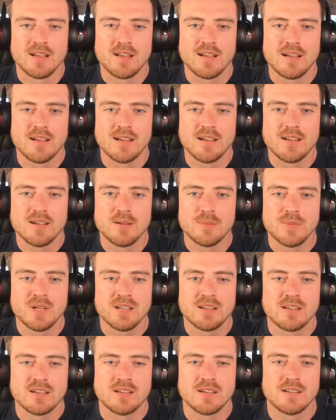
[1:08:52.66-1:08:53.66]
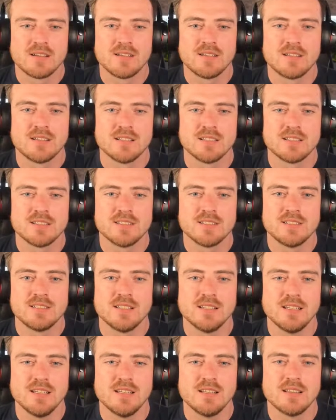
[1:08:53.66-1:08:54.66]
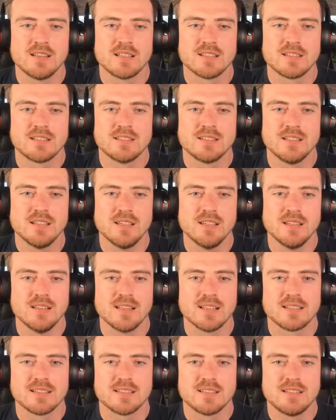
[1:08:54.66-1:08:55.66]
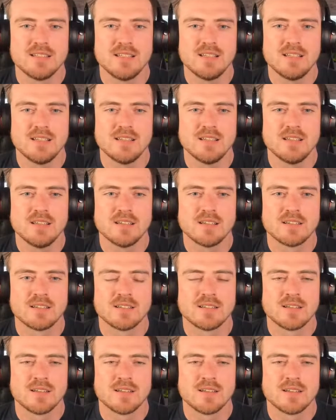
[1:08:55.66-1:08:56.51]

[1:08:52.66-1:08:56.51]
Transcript: Let's see.